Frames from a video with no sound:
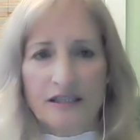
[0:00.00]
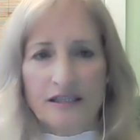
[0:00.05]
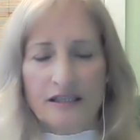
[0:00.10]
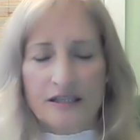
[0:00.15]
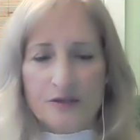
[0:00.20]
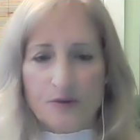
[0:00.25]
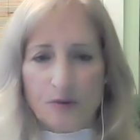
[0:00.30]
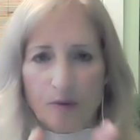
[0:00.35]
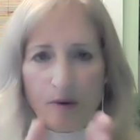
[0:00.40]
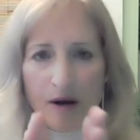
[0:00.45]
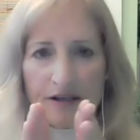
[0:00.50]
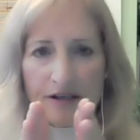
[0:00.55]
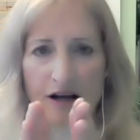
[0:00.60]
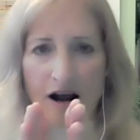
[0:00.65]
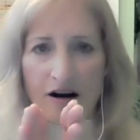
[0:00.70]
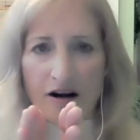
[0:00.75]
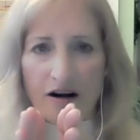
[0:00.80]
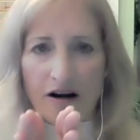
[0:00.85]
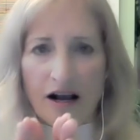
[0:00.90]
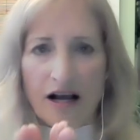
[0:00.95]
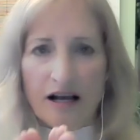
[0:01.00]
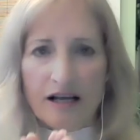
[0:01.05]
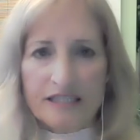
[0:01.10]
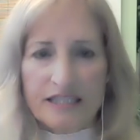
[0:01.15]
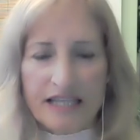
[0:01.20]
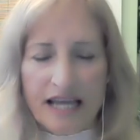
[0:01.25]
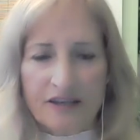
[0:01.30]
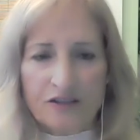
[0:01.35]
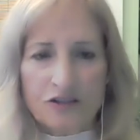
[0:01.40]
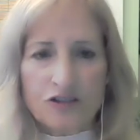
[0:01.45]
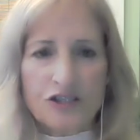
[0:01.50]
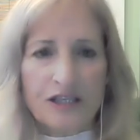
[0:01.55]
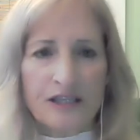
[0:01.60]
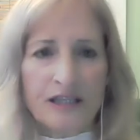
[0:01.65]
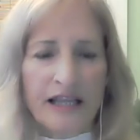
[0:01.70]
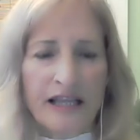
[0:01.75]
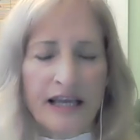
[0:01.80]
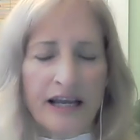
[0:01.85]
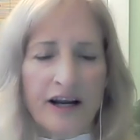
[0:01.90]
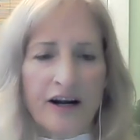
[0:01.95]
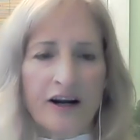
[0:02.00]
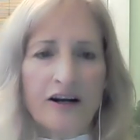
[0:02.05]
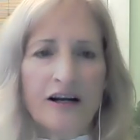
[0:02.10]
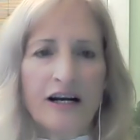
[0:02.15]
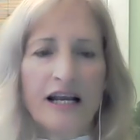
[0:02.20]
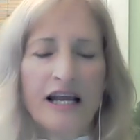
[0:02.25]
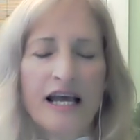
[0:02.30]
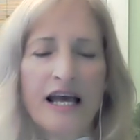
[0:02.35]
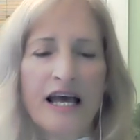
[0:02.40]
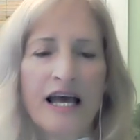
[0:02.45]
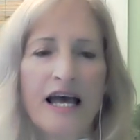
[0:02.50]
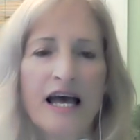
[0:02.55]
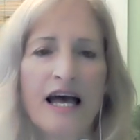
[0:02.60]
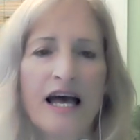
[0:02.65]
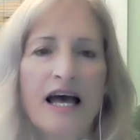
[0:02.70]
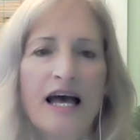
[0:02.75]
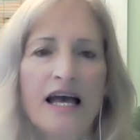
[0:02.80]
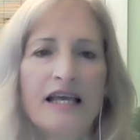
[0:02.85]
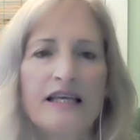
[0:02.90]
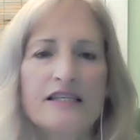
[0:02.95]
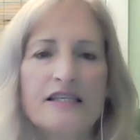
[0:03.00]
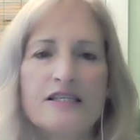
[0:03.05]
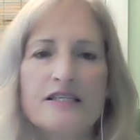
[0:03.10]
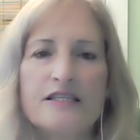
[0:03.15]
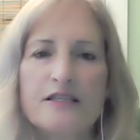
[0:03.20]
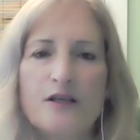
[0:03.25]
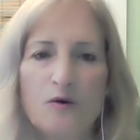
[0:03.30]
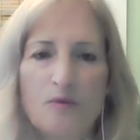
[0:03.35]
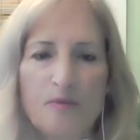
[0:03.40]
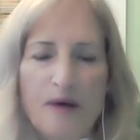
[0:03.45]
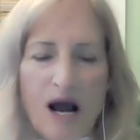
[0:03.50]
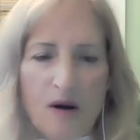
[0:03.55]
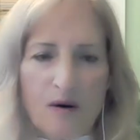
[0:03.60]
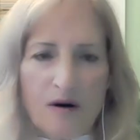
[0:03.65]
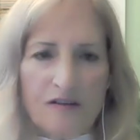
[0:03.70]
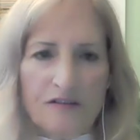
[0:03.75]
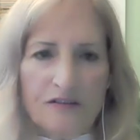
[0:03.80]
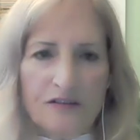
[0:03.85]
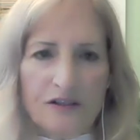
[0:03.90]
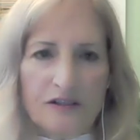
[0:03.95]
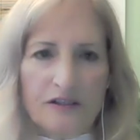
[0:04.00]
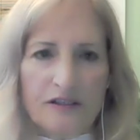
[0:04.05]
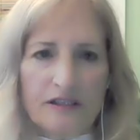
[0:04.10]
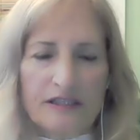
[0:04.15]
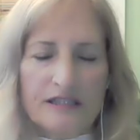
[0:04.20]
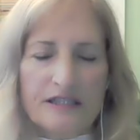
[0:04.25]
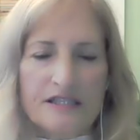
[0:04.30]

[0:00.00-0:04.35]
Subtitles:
because we want our attention there, is so powerful.